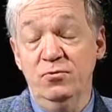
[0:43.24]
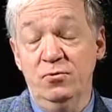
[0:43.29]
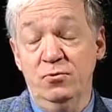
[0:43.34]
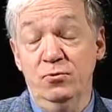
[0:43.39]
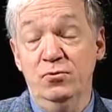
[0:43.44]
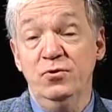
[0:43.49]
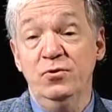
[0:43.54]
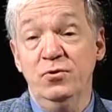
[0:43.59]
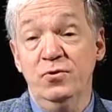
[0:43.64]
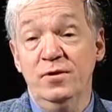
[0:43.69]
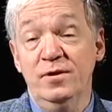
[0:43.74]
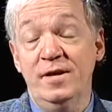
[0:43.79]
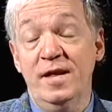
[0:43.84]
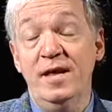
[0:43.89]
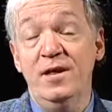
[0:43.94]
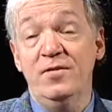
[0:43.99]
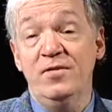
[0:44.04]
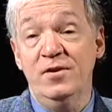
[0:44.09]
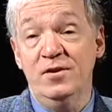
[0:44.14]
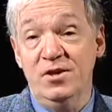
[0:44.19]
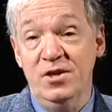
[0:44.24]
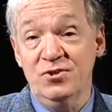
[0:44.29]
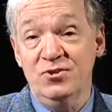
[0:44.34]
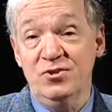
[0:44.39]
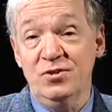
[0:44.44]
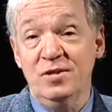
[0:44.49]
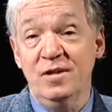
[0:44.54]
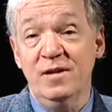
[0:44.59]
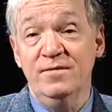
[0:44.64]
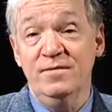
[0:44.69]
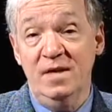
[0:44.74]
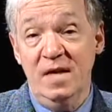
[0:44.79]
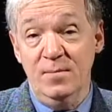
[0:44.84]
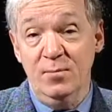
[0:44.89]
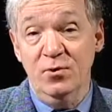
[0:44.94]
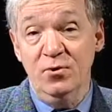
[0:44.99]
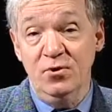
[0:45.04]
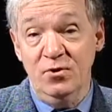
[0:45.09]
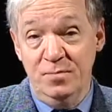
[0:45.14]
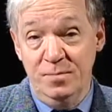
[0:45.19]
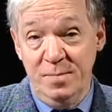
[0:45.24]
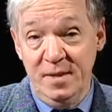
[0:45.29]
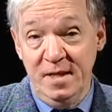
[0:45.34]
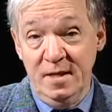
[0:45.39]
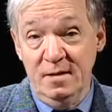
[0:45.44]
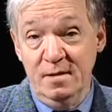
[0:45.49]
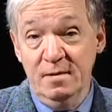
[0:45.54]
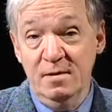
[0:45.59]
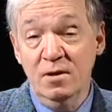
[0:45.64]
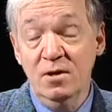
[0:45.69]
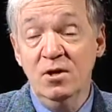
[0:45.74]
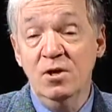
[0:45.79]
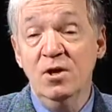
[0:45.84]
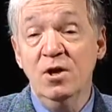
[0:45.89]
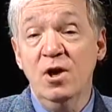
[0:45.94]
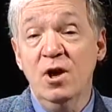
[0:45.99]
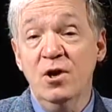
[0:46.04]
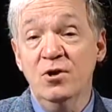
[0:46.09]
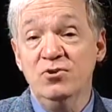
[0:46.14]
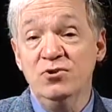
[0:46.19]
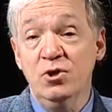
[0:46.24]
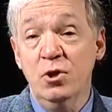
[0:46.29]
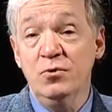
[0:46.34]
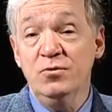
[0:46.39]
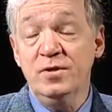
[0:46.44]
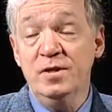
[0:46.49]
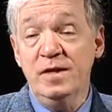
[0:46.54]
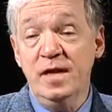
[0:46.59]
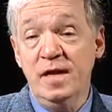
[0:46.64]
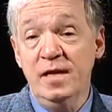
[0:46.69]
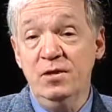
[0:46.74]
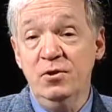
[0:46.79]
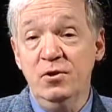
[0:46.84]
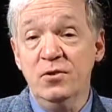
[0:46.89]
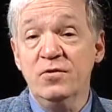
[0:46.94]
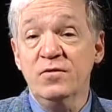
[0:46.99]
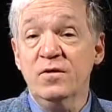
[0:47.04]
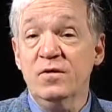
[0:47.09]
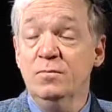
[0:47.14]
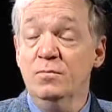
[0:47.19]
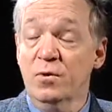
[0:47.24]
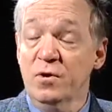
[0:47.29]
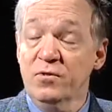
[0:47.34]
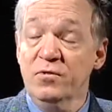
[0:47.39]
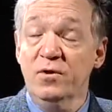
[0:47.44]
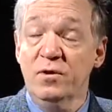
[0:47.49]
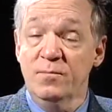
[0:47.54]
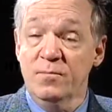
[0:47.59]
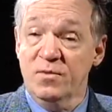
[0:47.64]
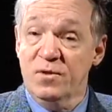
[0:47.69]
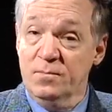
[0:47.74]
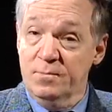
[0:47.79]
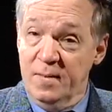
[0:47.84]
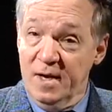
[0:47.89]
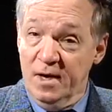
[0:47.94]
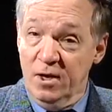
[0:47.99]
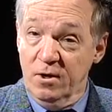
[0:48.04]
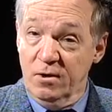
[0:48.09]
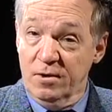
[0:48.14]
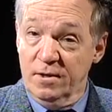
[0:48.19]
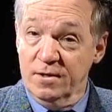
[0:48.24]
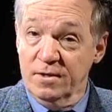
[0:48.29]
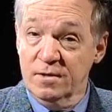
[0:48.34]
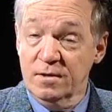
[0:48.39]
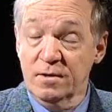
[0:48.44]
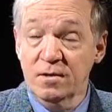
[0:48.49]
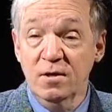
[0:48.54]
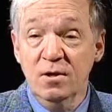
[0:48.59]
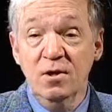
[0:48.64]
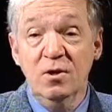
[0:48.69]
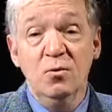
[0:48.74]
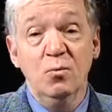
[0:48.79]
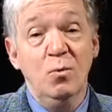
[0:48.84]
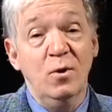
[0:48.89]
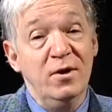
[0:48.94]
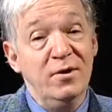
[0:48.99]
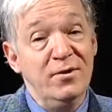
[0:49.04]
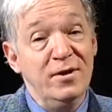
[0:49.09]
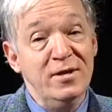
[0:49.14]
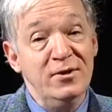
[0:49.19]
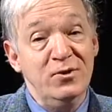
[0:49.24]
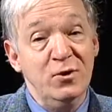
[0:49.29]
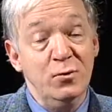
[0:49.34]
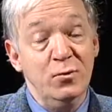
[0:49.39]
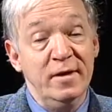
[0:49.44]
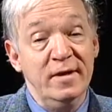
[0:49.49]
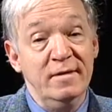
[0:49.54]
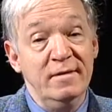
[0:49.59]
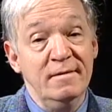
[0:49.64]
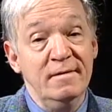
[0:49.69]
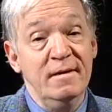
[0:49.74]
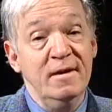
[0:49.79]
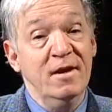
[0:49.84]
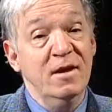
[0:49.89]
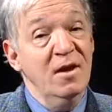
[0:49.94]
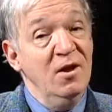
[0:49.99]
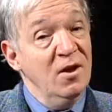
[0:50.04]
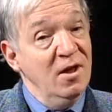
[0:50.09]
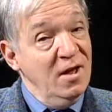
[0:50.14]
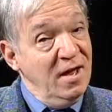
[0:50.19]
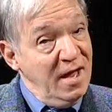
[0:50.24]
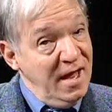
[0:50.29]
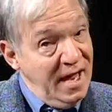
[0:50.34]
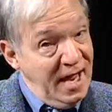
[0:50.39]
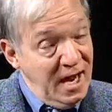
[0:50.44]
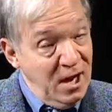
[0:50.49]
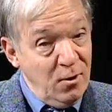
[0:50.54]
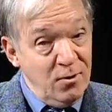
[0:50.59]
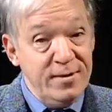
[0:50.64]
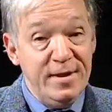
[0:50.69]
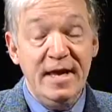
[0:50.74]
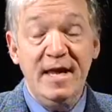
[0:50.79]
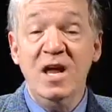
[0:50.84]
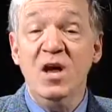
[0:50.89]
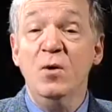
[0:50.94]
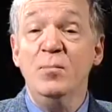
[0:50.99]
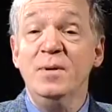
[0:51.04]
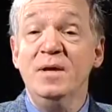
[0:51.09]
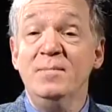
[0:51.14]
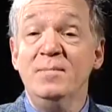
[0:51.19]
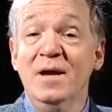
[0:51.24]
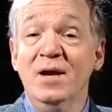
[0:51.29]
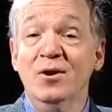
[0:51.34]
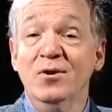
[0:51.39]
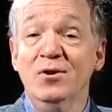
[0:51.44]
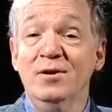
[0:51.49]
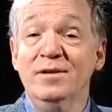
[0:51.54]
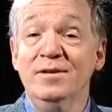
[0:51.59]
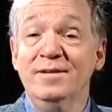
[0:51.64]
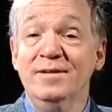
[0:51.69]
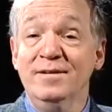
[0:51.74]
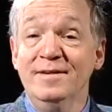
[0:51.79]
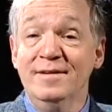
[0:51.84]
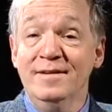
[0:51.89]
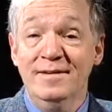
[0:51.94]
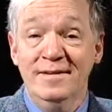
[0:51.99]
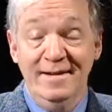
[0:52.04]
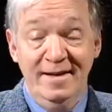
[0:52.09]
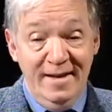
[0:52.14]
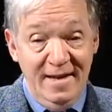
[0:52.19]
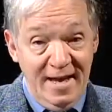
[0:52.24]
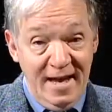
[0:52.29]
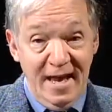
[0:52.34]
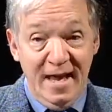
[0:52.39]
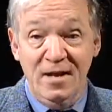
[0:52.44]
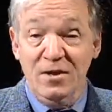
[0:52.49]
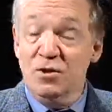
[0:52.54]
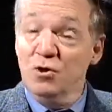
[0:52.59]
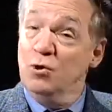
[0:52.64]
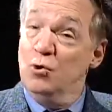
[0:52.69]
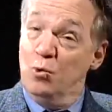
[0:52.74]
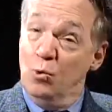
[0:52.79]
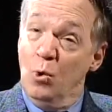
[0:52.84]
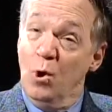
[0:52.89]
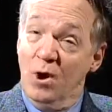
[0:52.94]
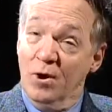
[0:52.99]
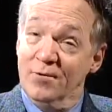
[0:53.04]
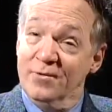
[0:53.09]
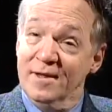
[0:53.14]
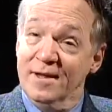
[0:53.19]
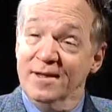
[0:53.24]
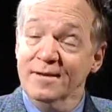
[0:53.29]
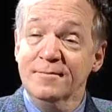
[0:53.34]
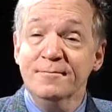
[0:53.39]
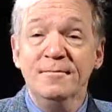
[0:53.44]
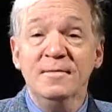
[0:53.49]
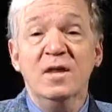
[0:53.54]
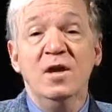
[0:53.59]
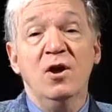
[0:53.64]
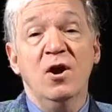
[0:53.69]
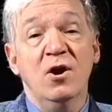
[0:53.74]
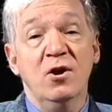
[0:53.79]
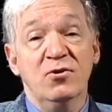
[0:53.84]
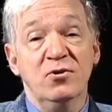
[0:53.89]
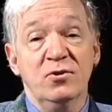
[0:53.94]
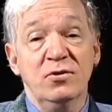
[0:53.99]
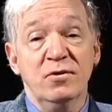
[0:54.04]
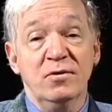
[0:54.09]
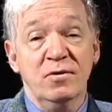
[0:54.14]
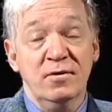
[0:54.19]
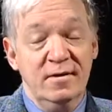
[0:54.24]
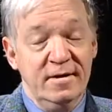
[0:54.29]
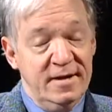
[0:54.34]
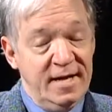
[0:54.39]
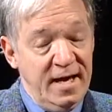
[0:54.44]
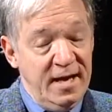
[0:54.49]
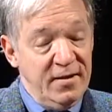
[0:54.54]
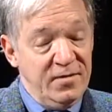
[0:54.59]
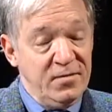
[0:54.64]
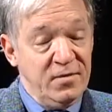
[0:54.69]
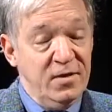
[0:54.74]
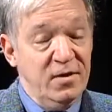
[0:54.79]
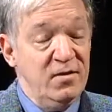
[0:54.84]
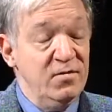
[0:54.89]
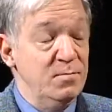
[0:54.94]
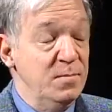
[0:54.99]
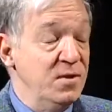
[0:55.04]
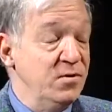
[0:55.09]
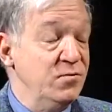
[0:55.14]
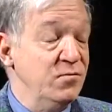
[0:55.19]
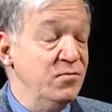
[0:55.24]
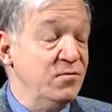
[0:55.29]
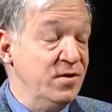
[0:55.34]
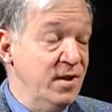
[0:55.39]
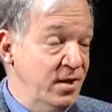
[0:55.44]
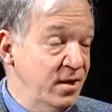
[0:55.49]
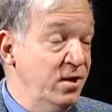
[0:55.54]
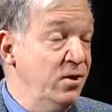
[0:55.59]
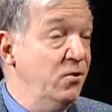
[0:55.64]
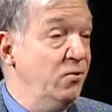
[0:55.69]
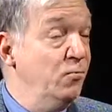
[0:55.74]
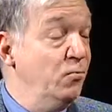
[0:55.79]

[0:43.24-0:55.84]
you to today's edition of Neighborhood Beat. Our show today looks at Muslims in Maryland. What are they doing? How are they helping Maryland? And who are they? Our guest is Mr. Zahir